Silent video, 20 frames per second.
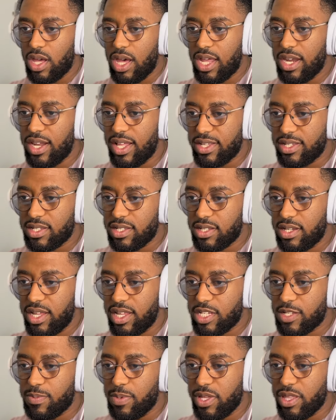and let's
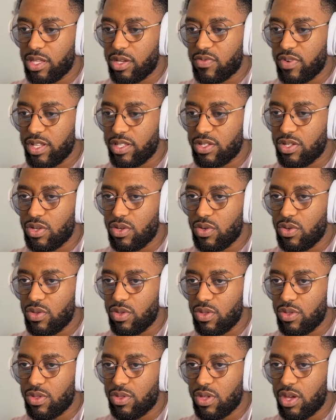split the grid to
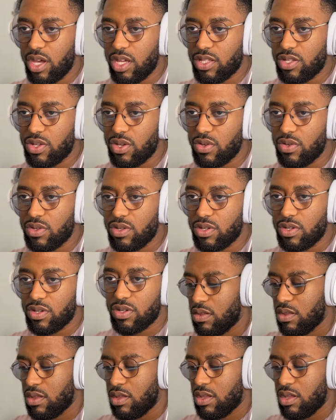32s.
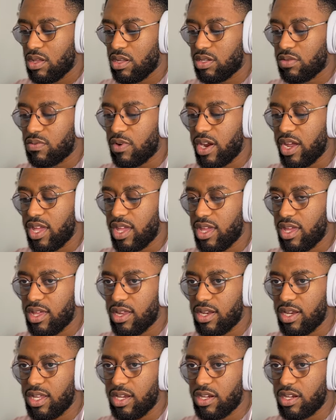It's right here,
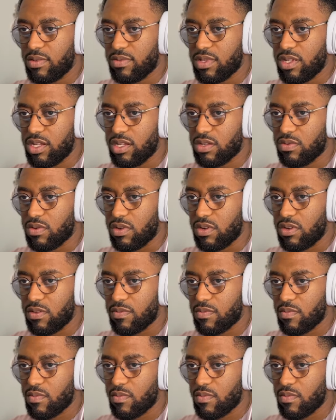leading up to this one.